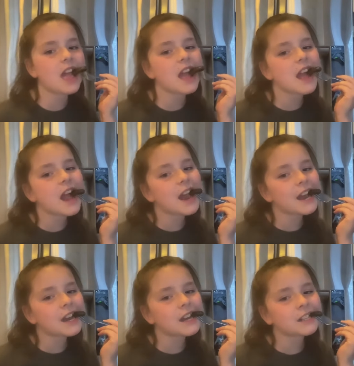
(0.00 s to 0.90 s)

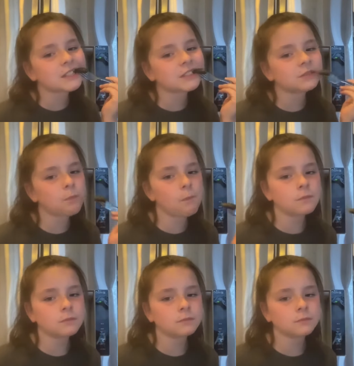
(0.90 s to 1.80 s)

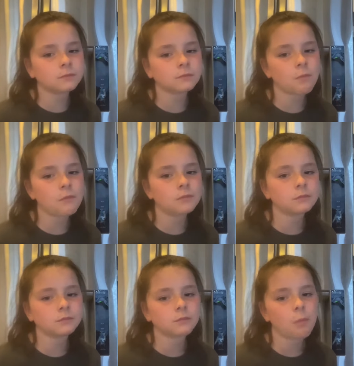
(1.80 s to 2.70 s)

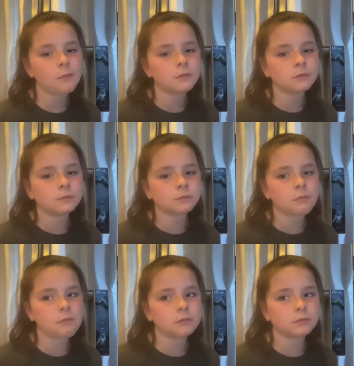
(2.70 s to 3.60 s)

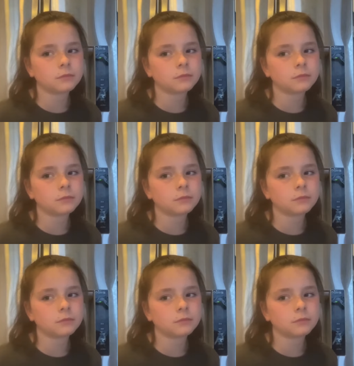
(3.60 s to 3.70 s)
Nobody speaks.